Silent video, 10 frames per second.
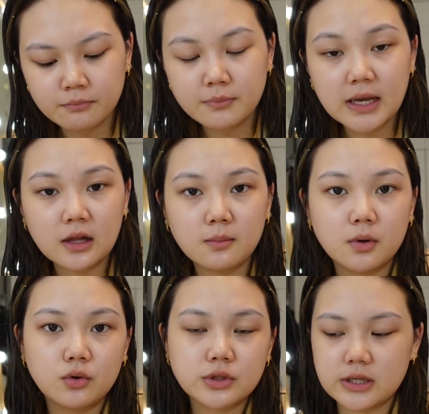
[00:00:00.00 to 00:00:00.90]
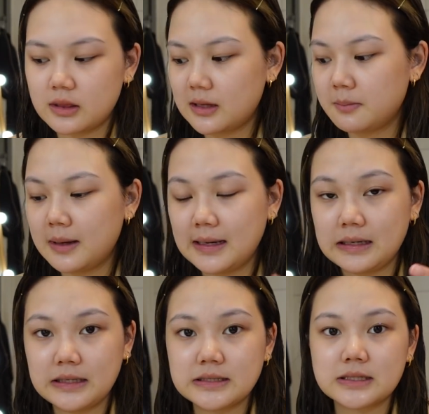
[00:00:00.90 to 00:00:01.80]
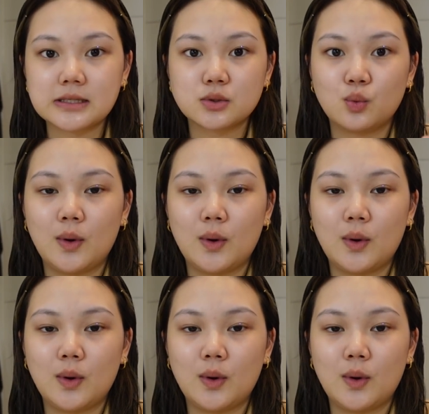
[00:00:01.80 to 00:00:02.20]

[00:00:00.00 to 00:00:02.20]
my elbows and then my knees as